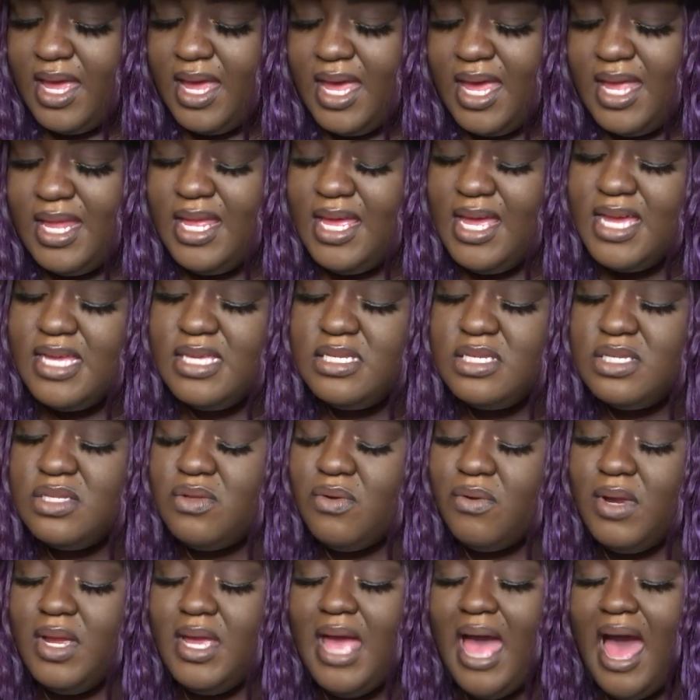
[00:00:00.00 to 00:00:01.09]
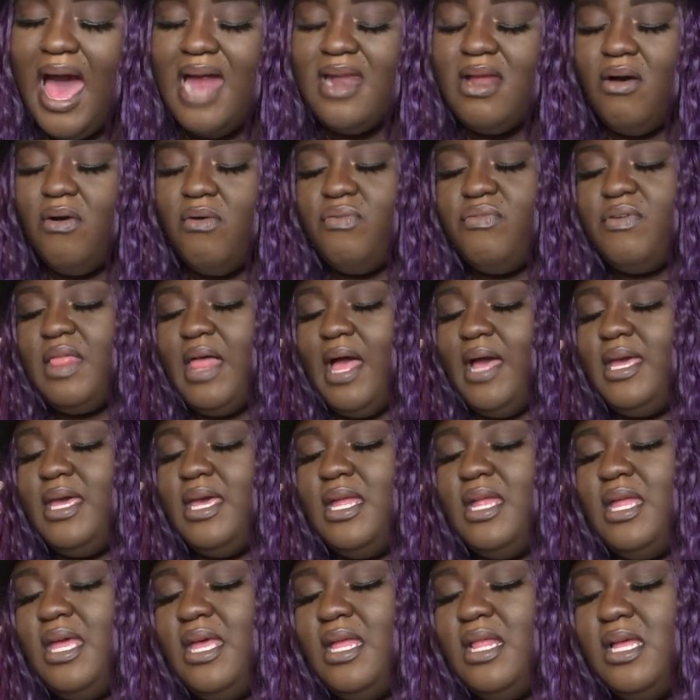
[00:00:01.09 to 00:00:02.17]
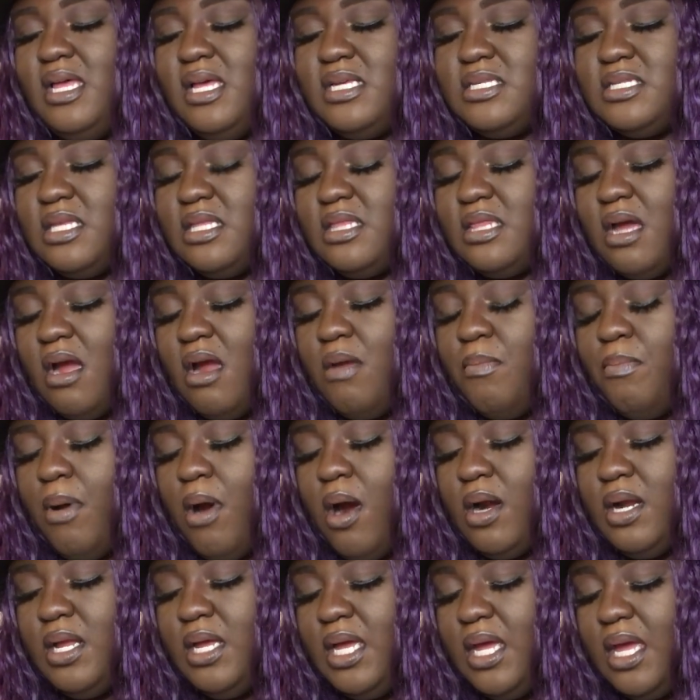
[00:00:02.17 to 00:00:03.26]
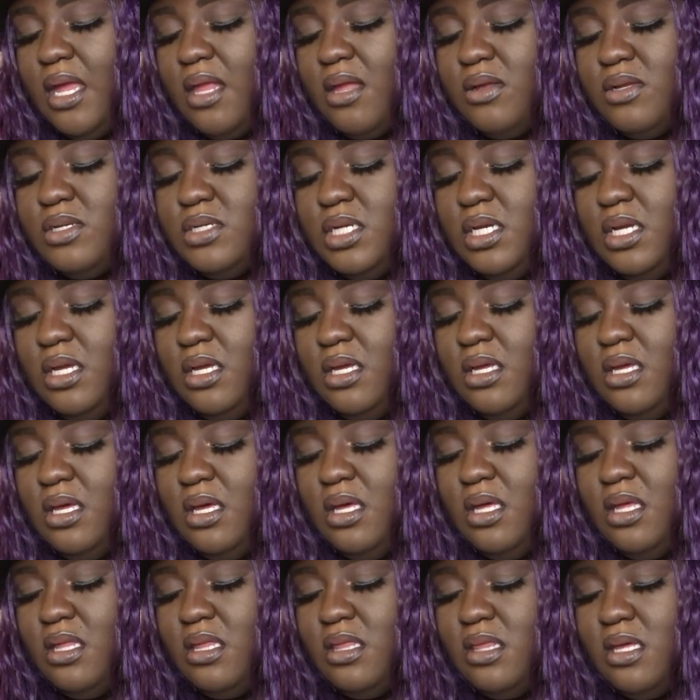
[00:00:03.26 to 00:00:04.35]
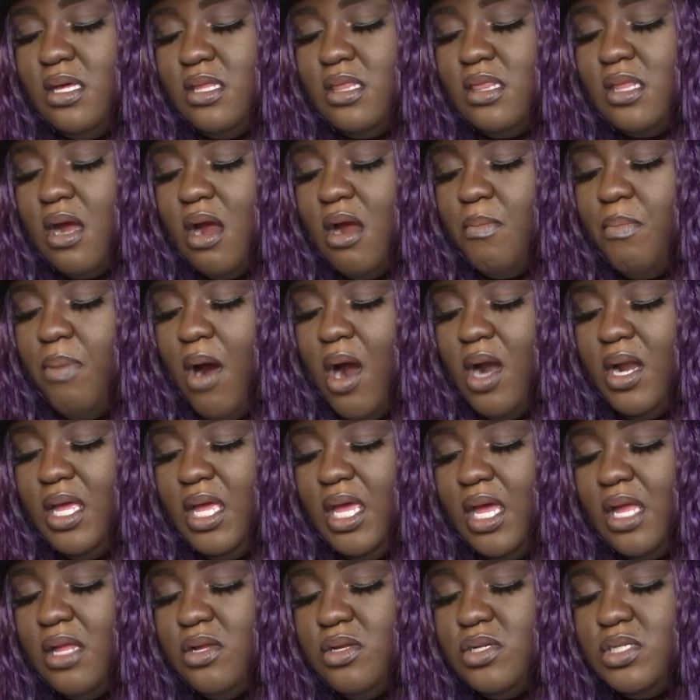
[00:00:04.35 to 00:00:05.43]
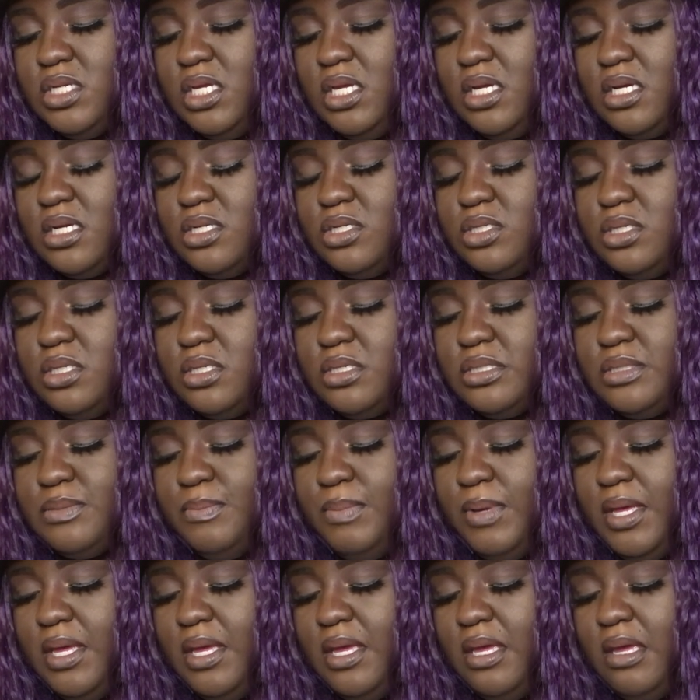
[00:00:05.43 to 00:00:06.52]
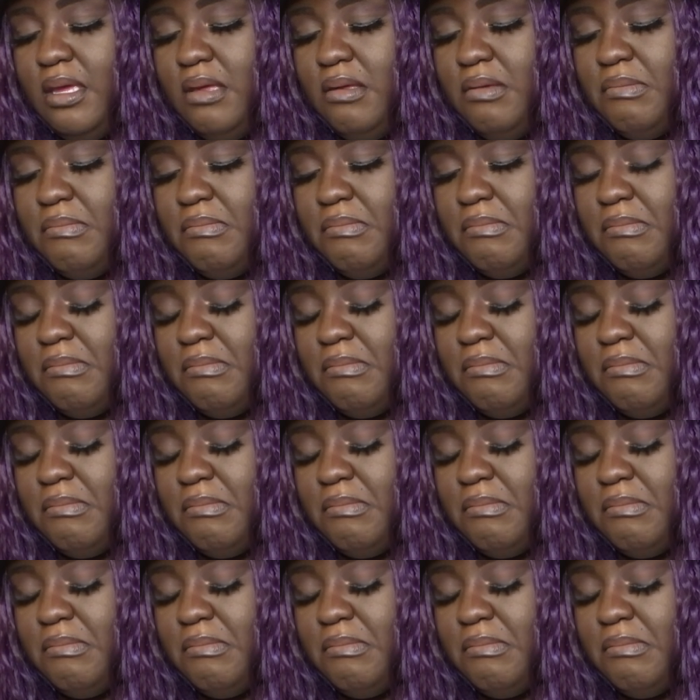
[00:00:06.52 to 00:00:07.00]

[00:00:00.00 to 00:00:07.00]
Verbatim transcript: It is three. I don't feel like it, it is a third party energy. The third party energy could just be